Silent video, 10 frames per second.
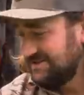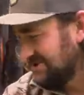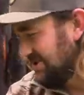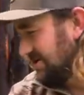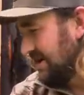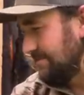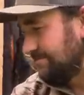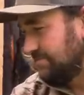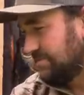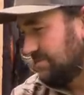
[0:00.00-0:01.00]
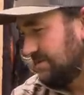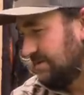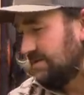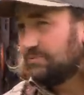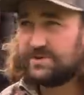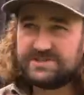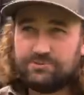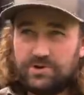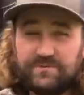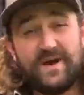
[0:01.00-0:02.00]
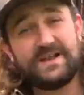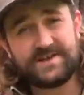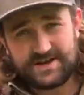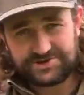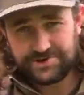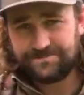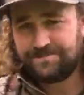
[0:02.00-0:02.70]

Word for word: so, um, what's the word? Validation.